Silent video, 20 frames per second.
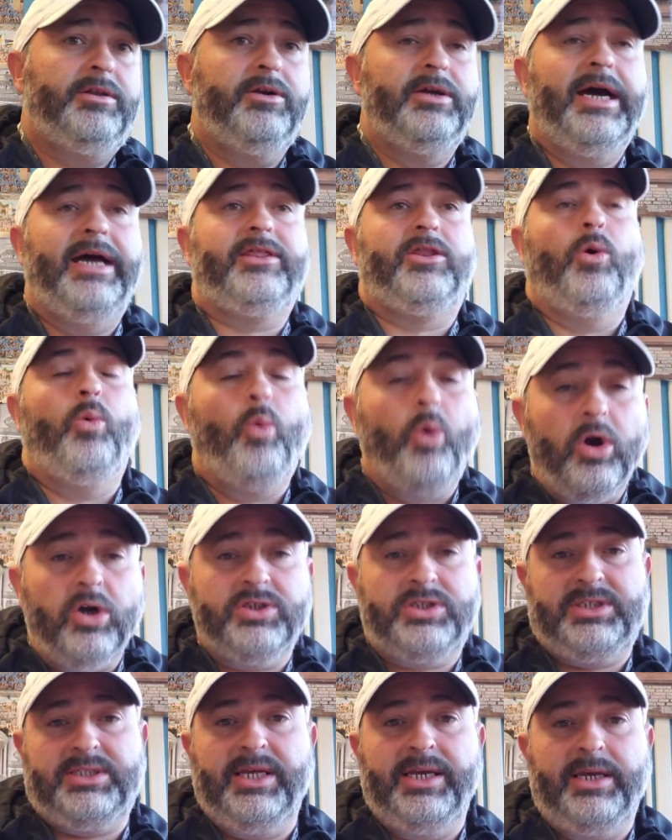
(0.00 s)
They're not the
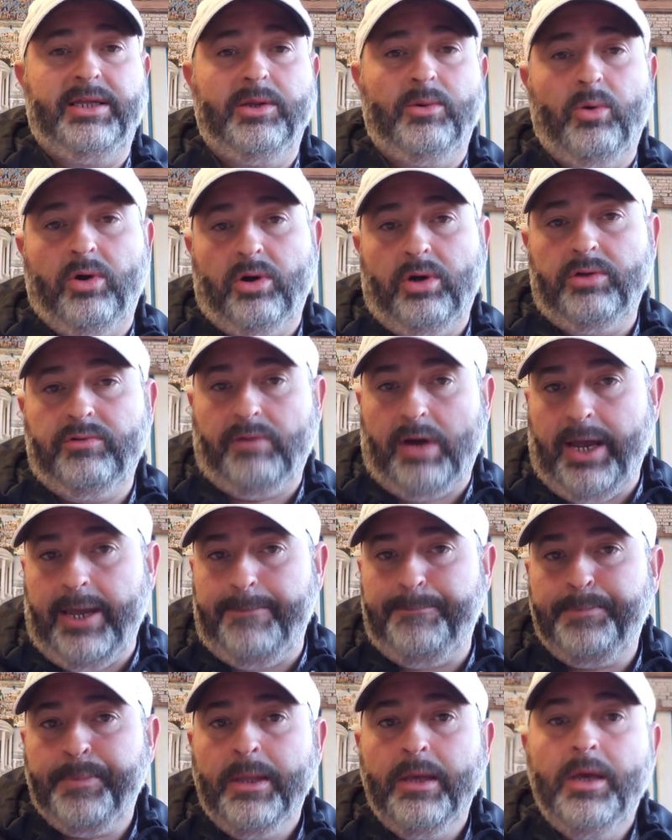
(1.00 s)
worst thing in the world,
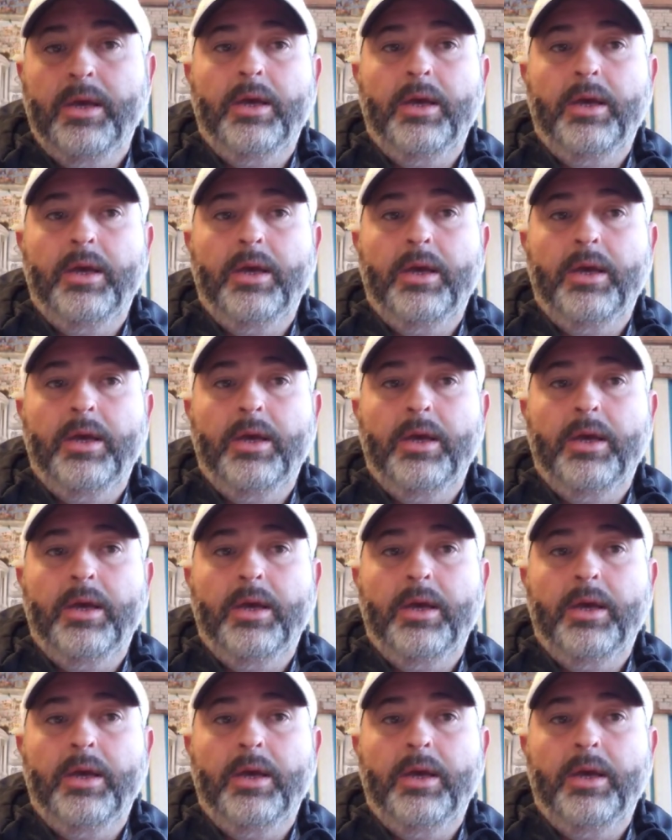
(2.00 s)
right?